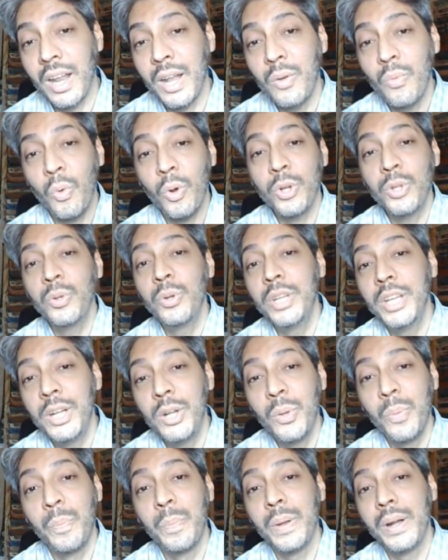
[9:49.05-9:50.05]
and what you need
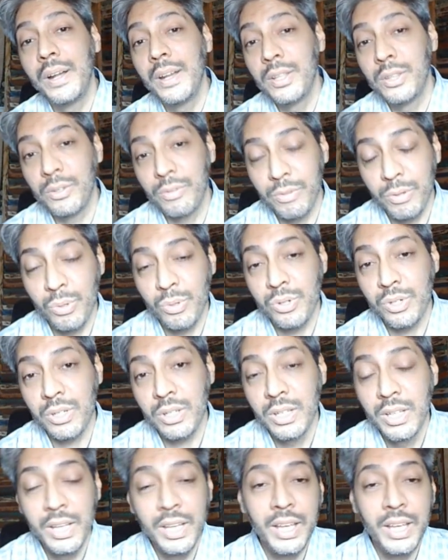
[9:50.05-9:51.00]
to build in the future.